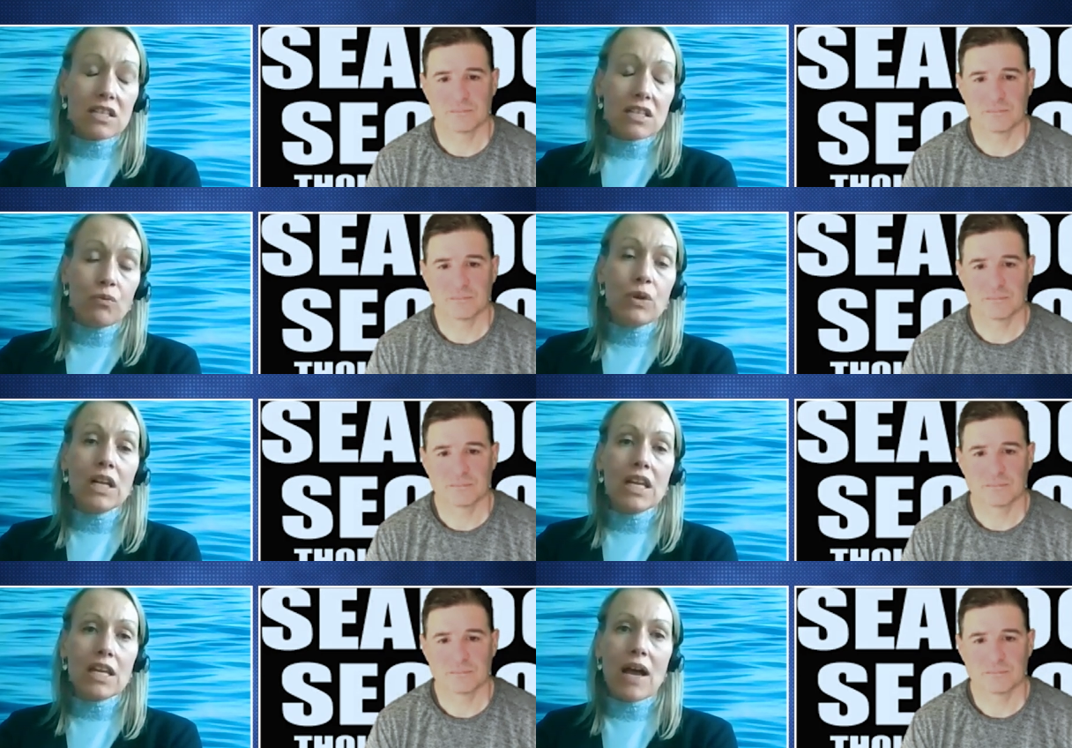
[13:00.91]
Speaker 1: really
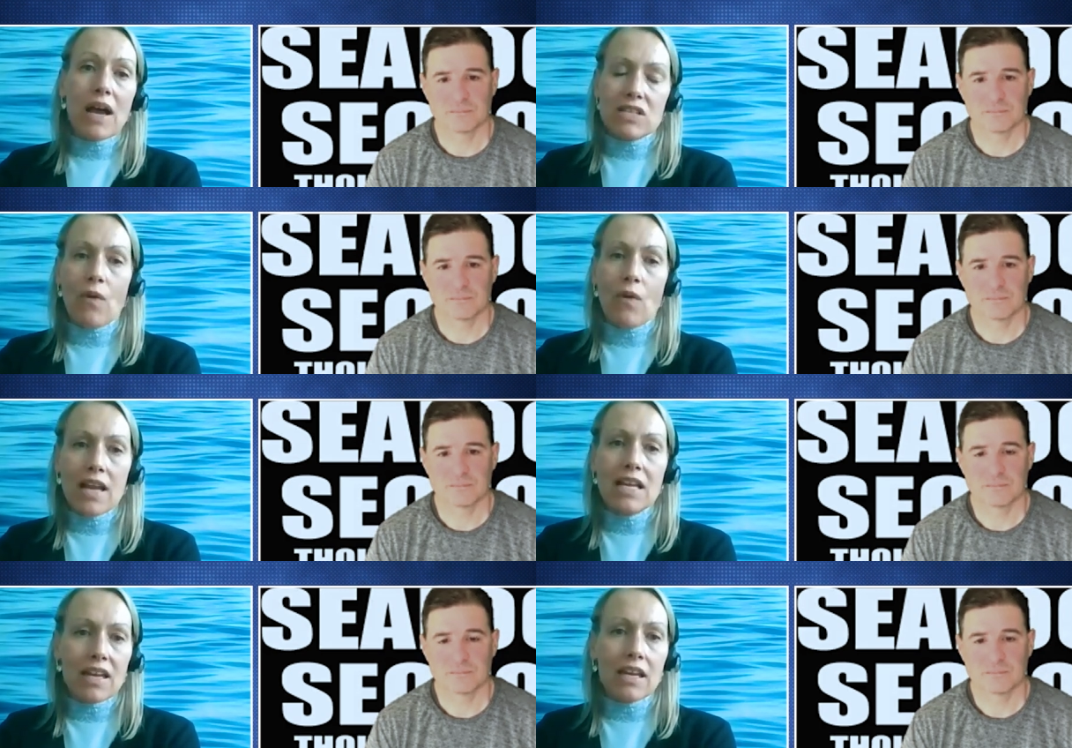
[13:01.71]
about just
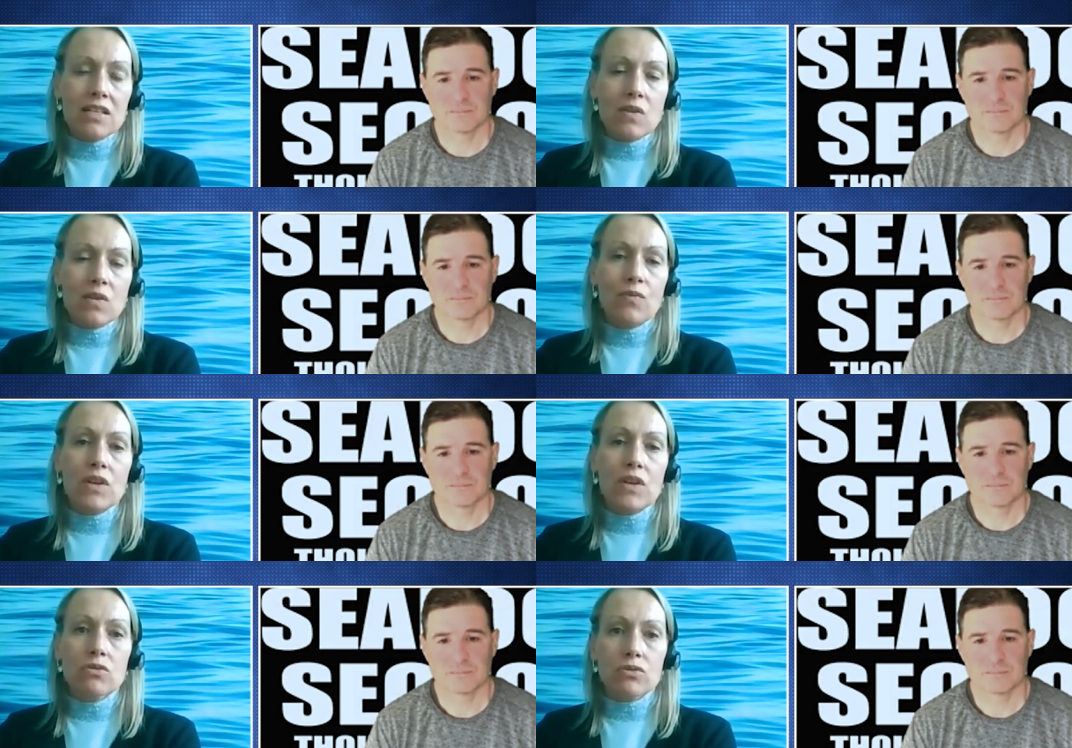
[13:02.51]
finding that
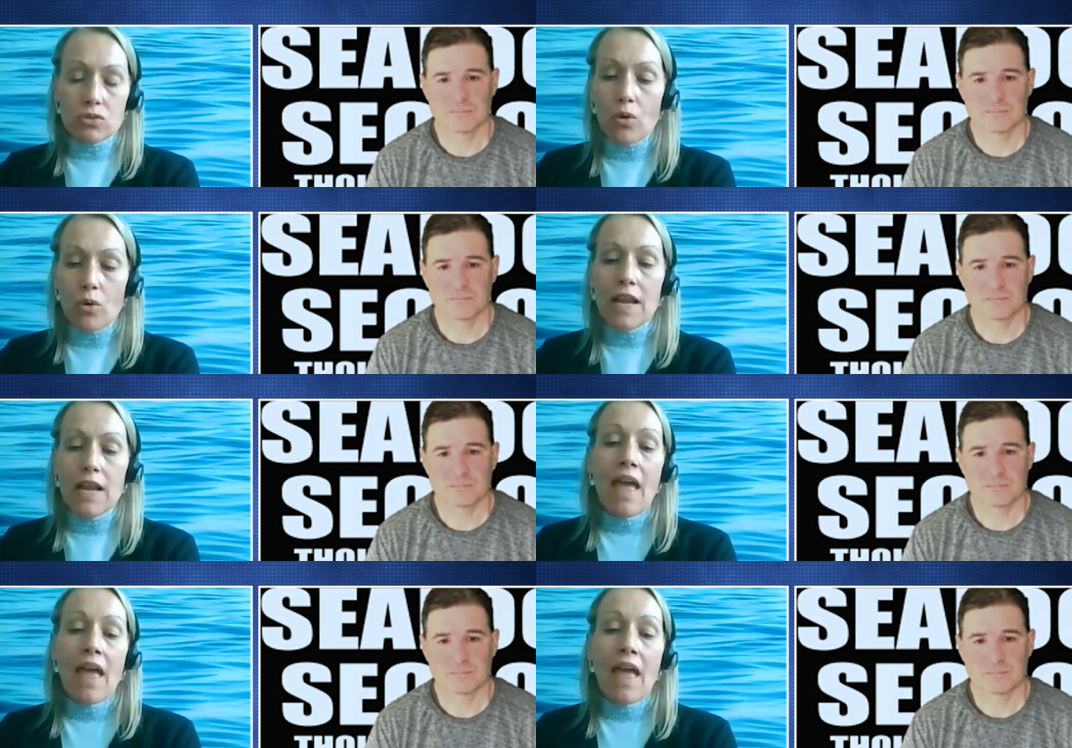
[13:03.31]
individual story.